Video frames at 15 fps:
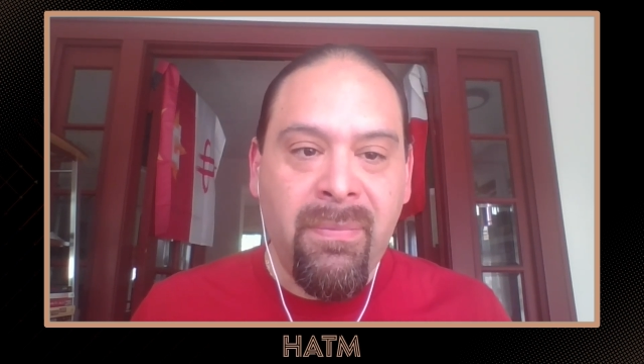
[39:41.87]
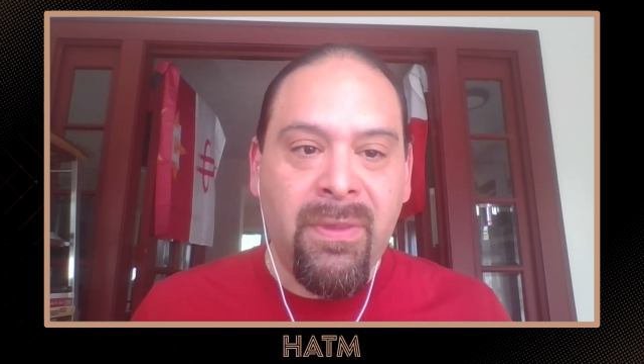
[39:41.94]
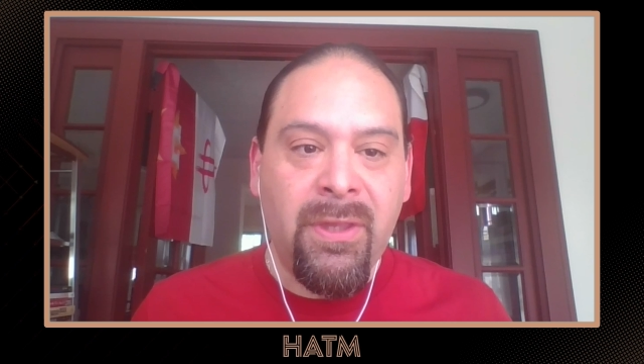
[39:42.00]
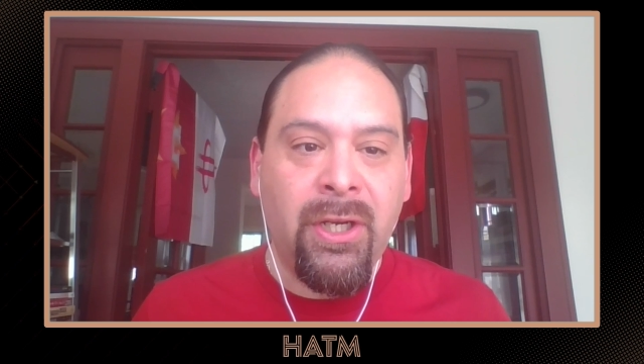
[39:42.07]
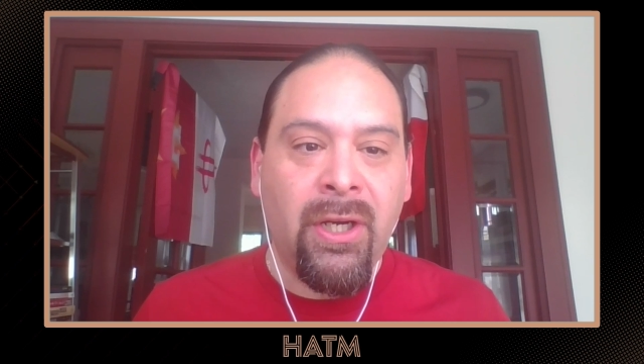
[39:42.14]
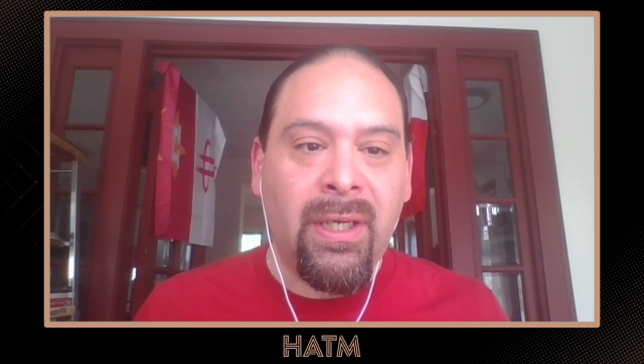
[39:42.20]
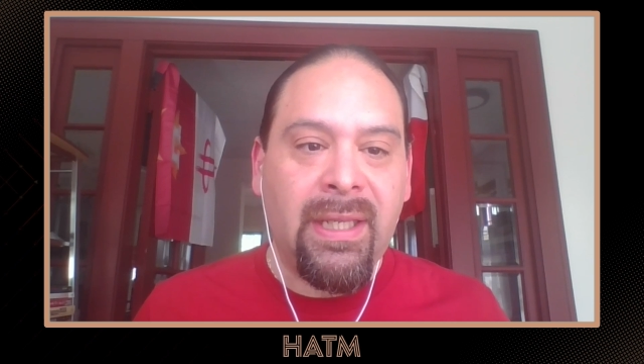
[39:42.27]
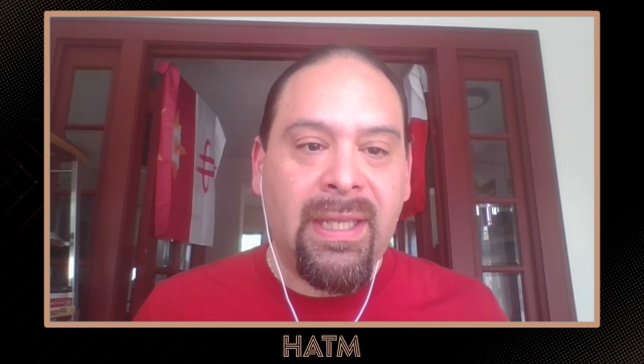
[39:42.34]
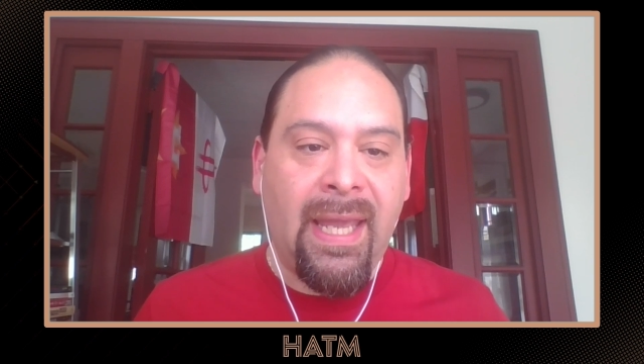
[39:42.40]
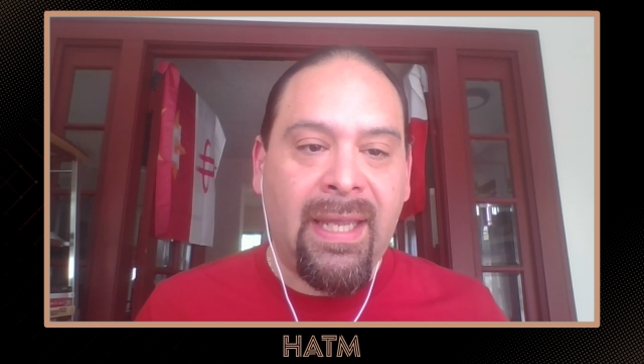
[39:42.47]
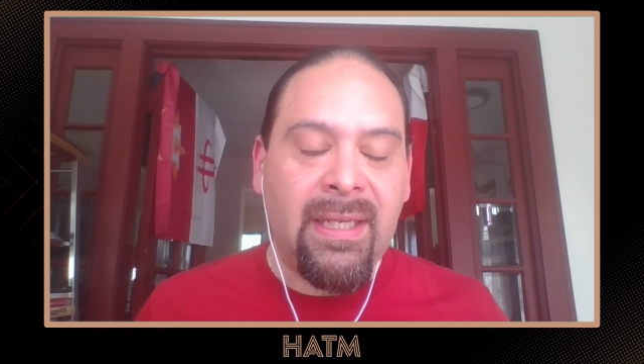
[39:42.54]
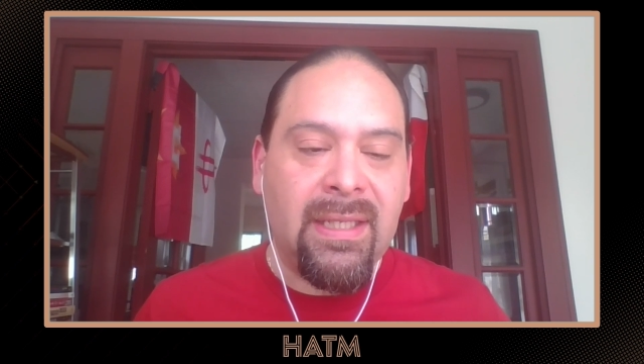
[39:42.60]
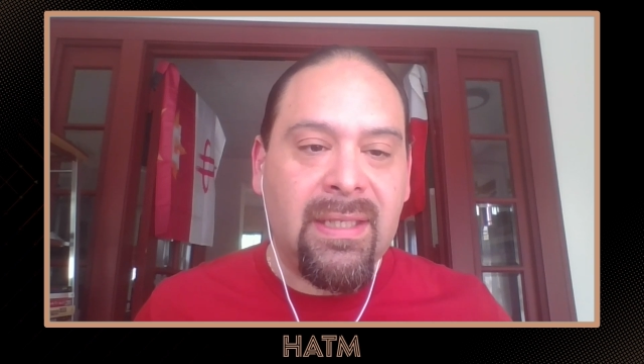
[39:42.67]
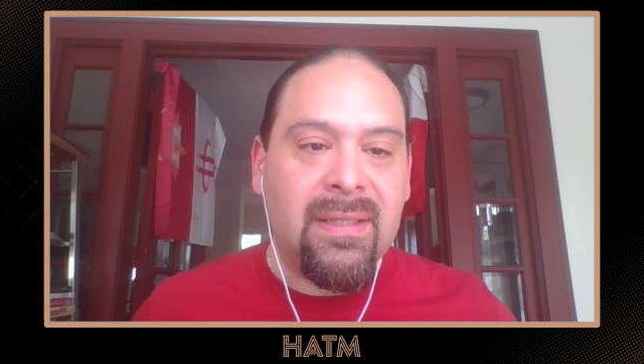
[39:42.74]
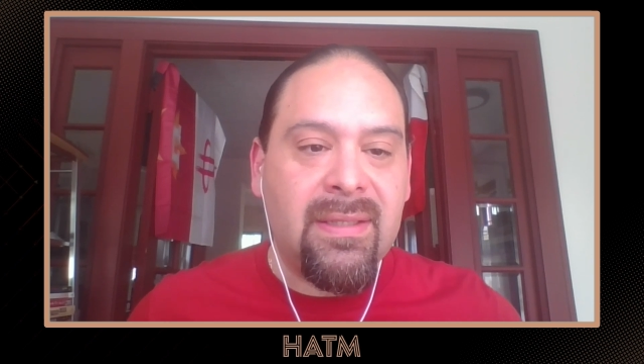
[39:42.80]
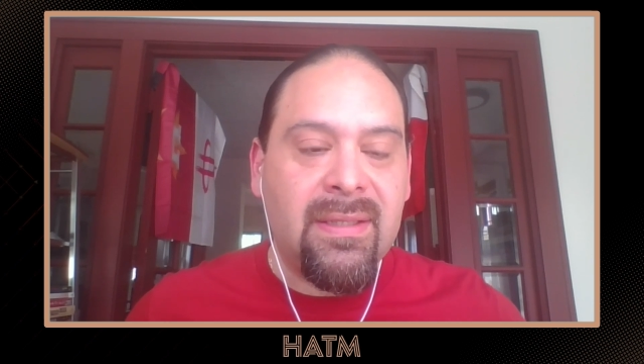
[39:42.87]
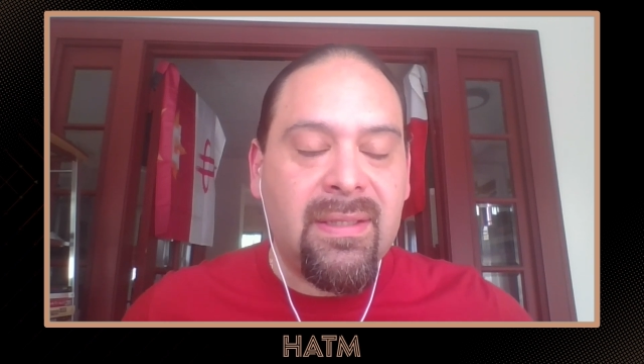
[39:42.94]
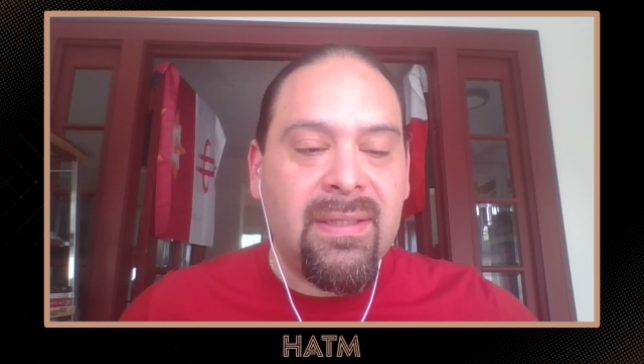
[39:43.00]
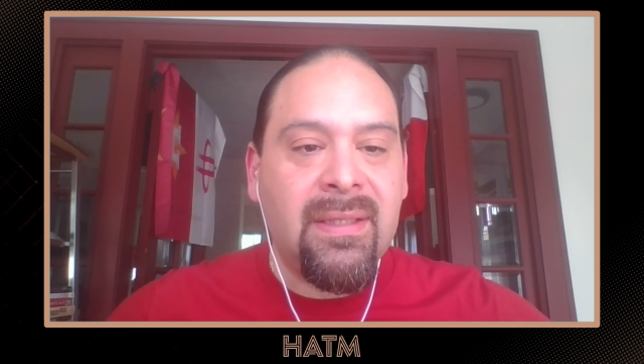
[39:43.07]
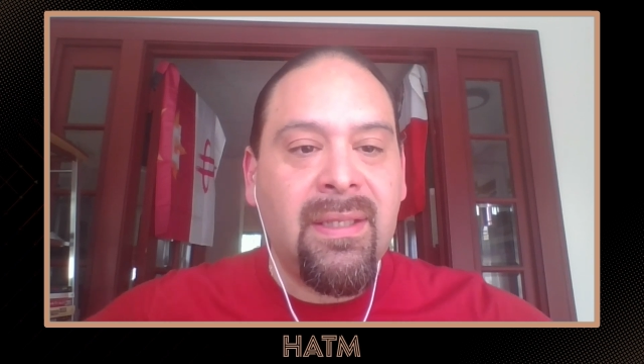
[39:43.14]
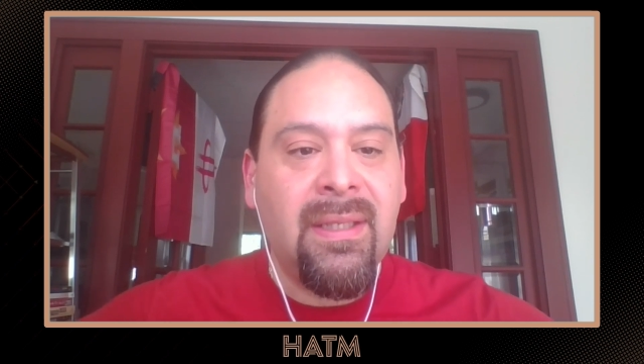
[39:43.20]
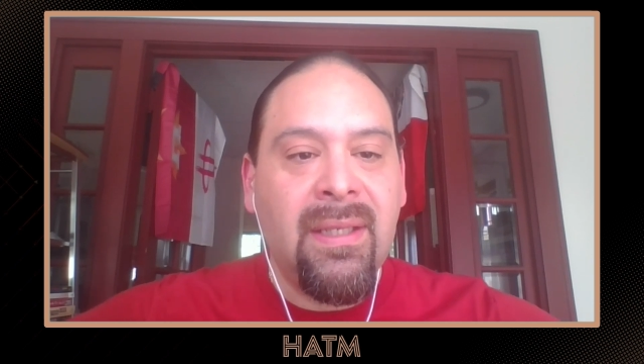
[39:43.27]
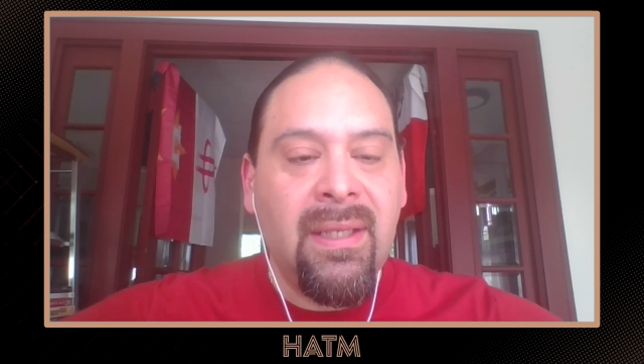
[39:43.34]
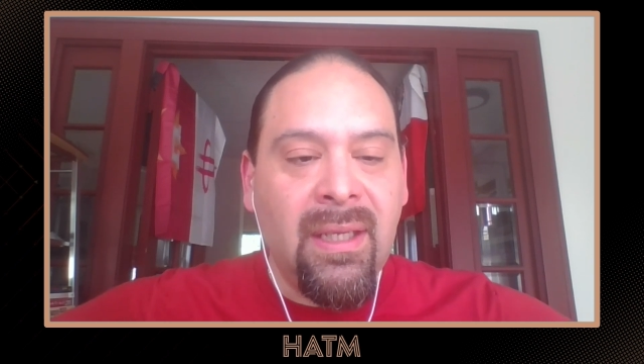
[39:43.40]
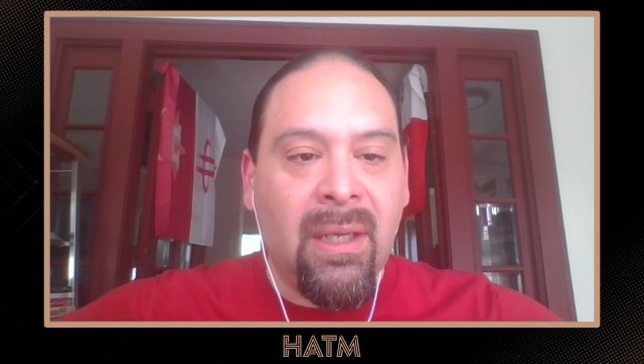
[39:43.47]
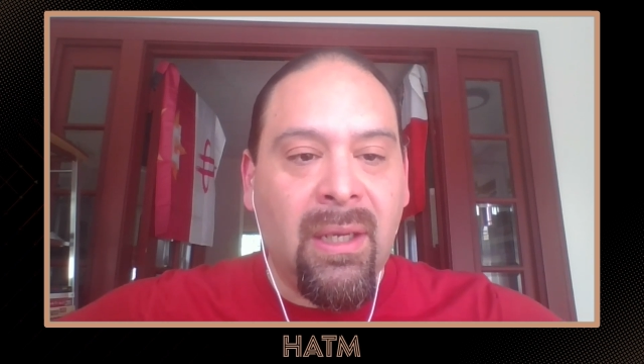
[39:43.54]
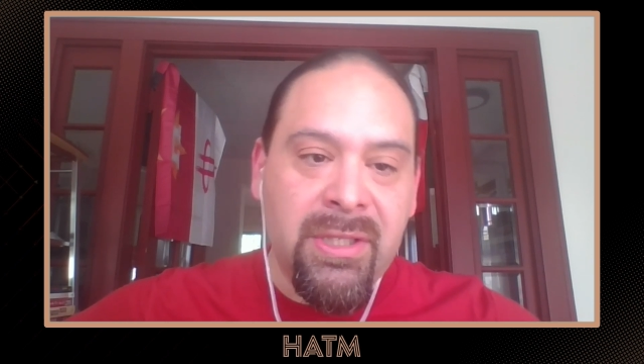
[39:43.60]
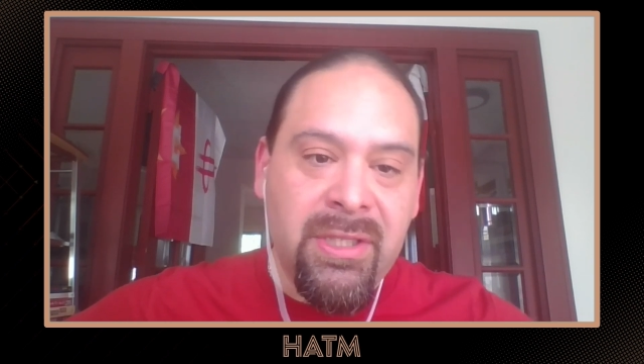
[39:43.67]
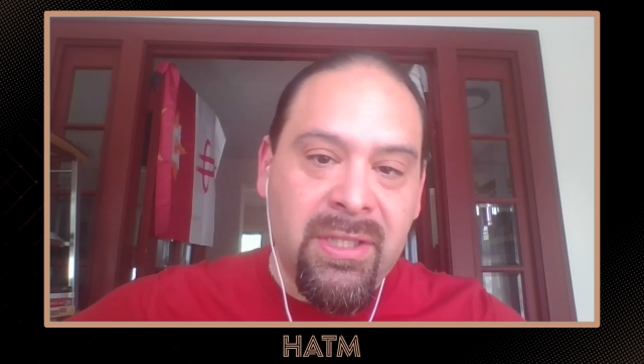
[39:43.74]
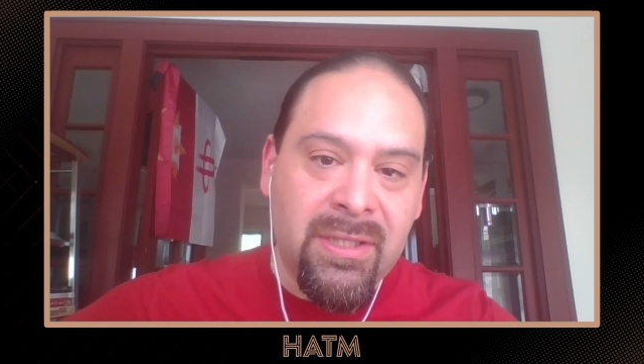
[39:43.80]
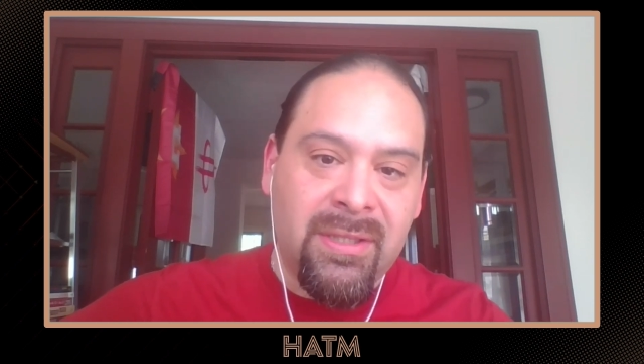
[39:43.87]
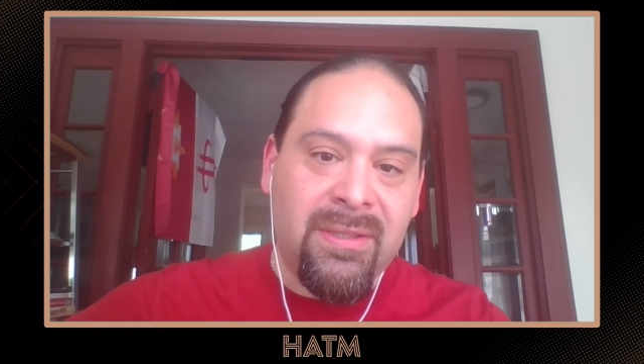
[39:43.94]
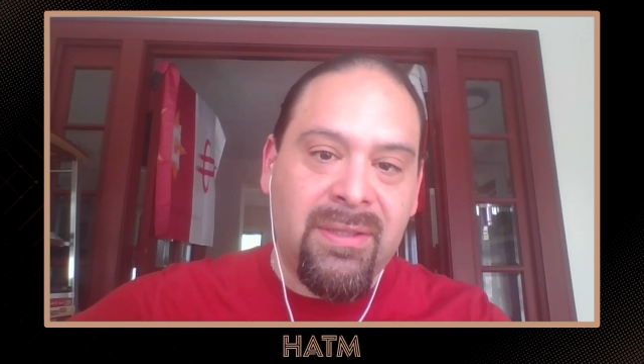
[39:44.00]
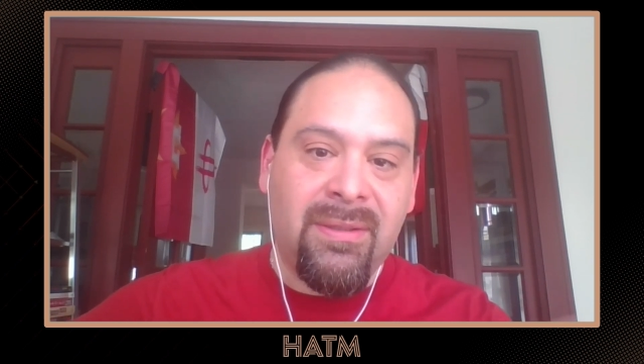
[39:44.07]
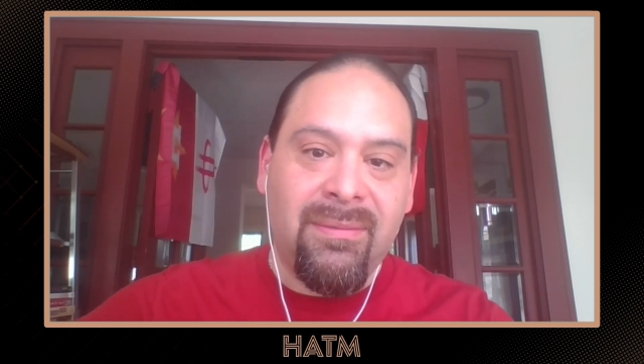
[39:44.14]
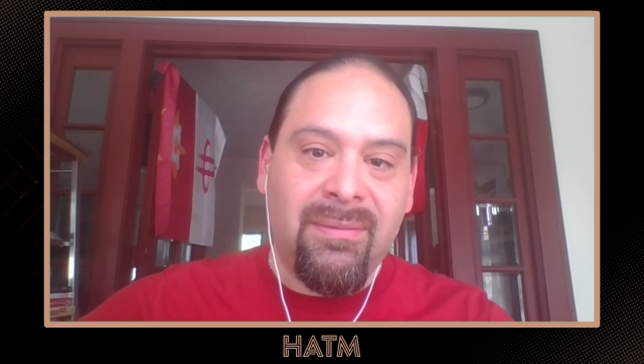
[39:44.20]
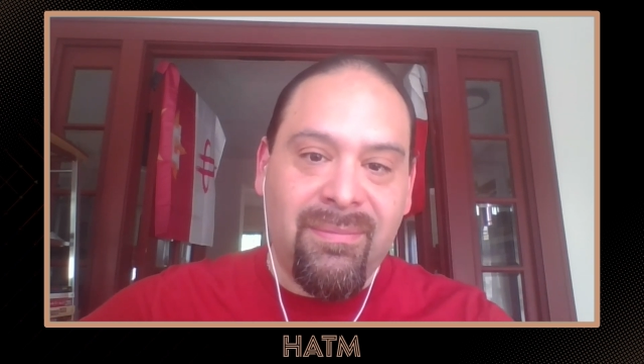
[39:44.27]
the early 80s, which is